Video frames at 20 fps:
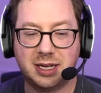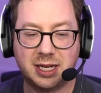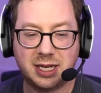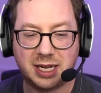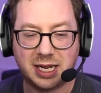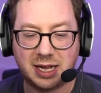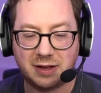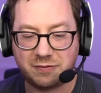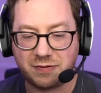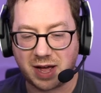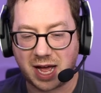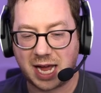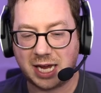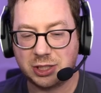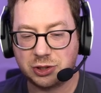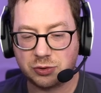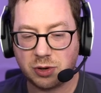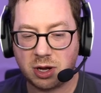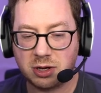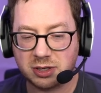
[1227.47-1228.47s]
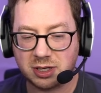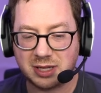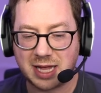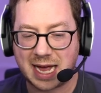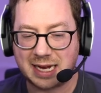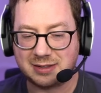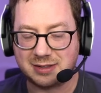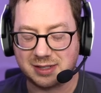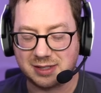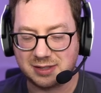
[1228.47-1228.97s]
If I draw
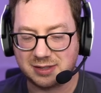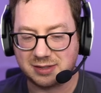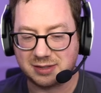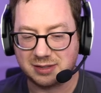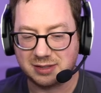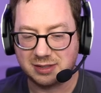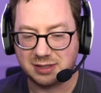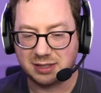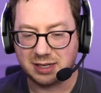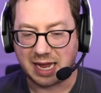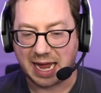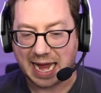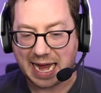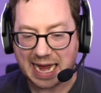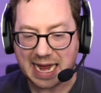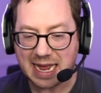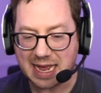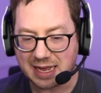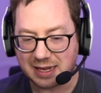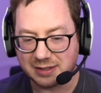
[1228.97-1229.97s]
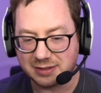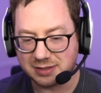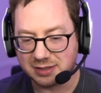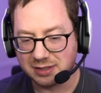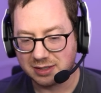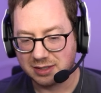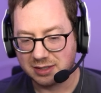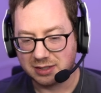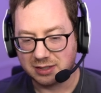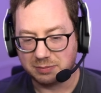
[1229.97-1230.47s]
Galactus and
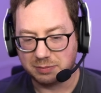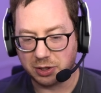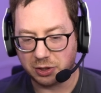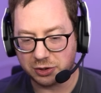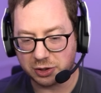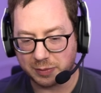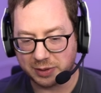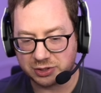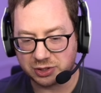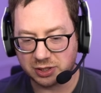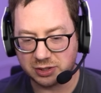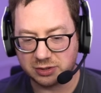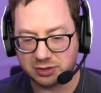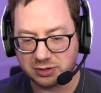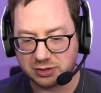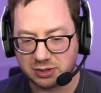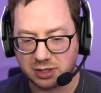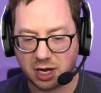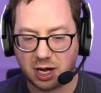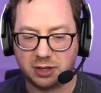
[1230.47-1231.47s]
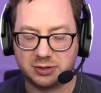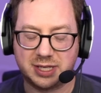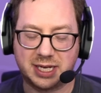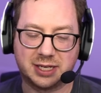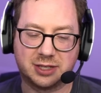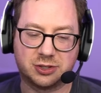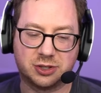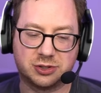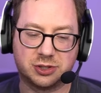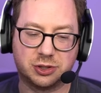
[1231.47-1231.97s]
Mirror Dimension, ah, oh, dang
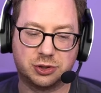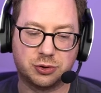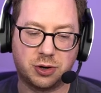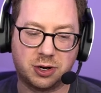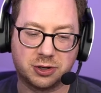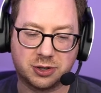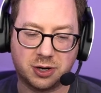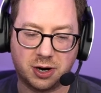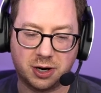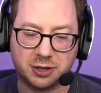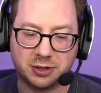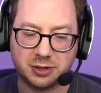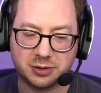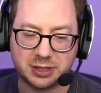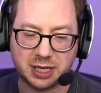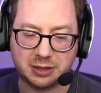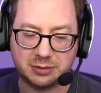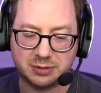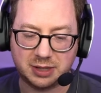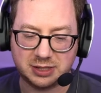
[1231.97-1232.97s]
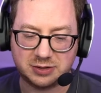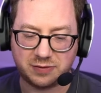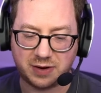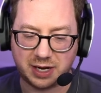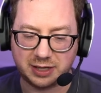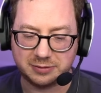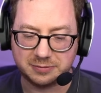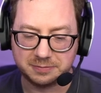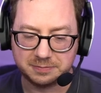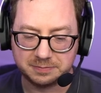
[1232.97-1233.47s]
it, turns to draw a card. Okay, that's
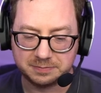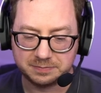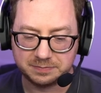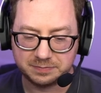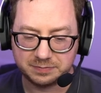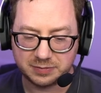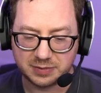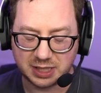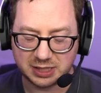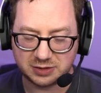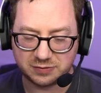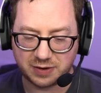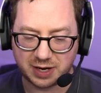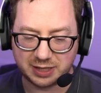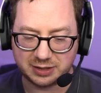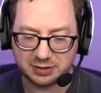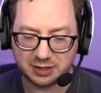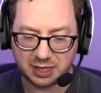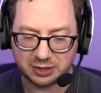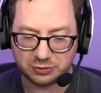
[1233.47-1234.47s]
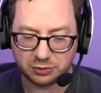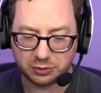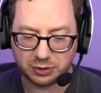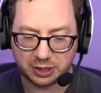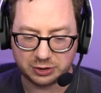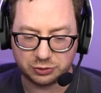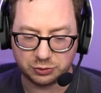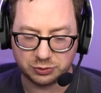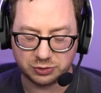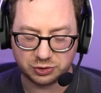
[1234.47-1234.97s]
fine. That's fine. I drew, I
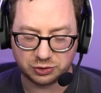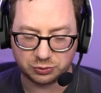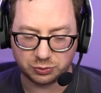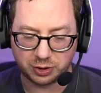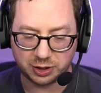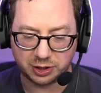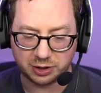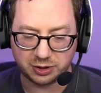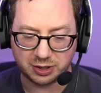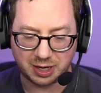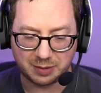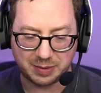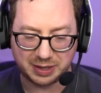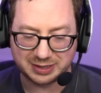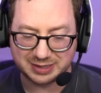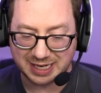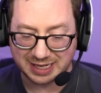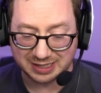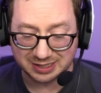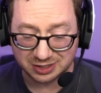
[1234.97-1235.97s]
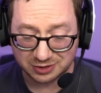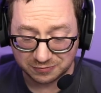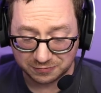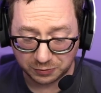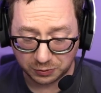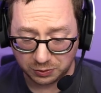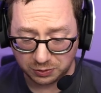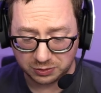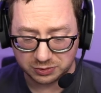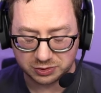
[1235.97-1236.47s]
drew Destroyer. Uh, my deck is
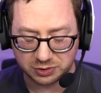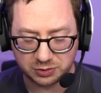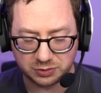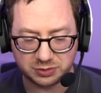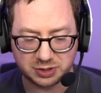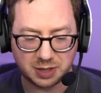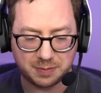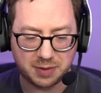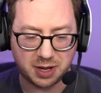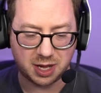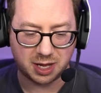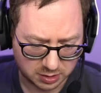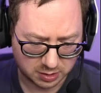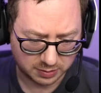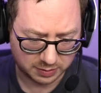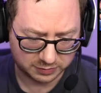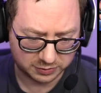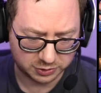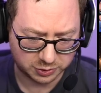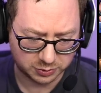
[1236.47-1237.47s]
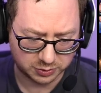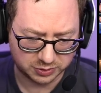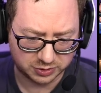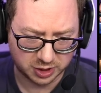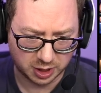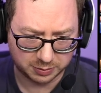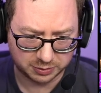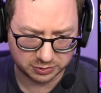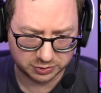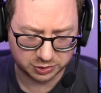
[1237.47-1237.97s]
full, dude. Come on. I have to do a
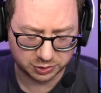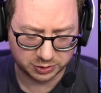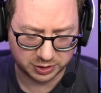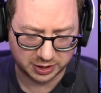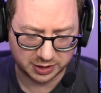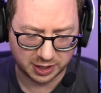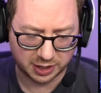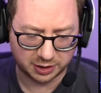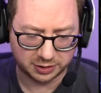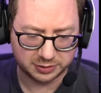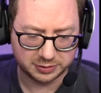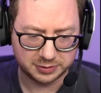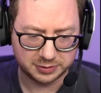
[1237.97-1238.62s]
double duty there.